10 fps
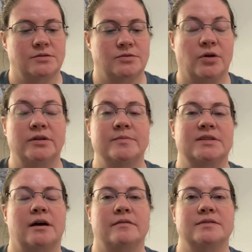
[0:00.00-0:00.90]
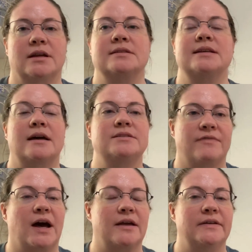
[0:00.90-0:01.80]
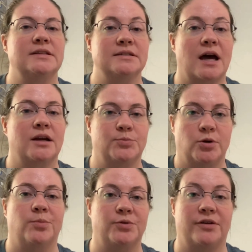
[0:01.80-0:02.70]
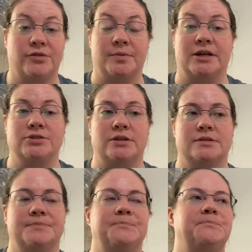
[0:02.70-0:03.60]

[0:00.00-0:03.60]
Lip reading: told themselves that a size 5 is not appropriate for plushies